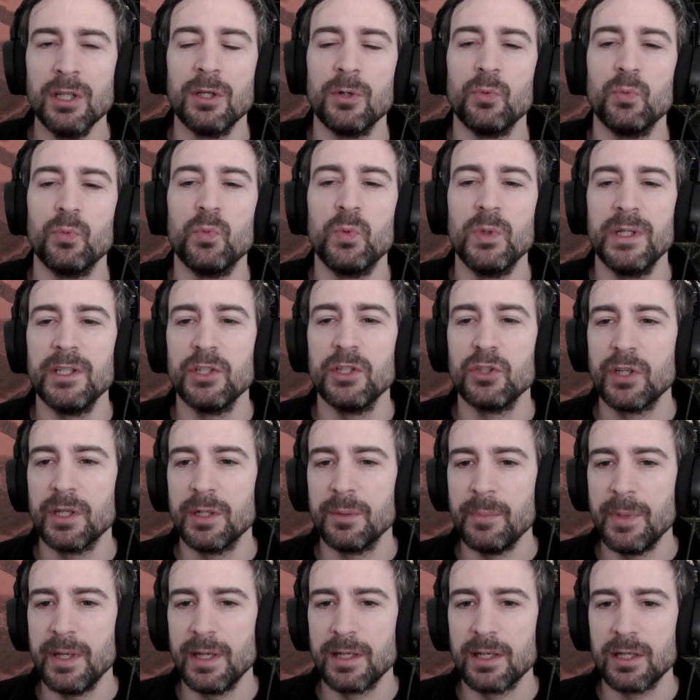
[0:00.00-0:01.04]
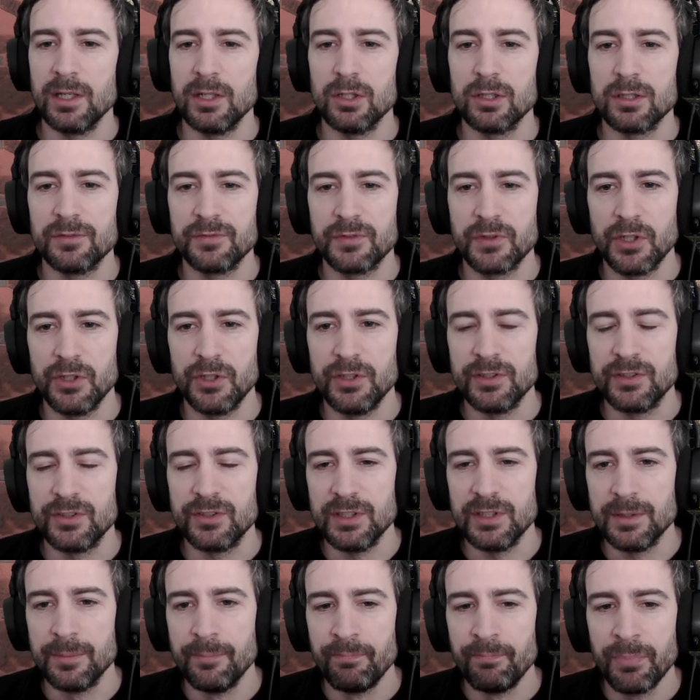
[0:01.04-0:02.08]
where you can make a lot of
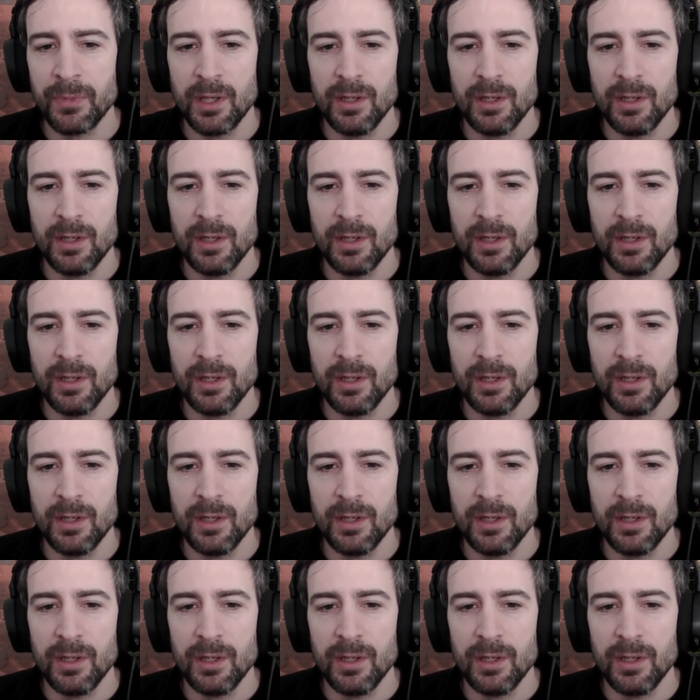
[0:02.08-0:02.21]
currency.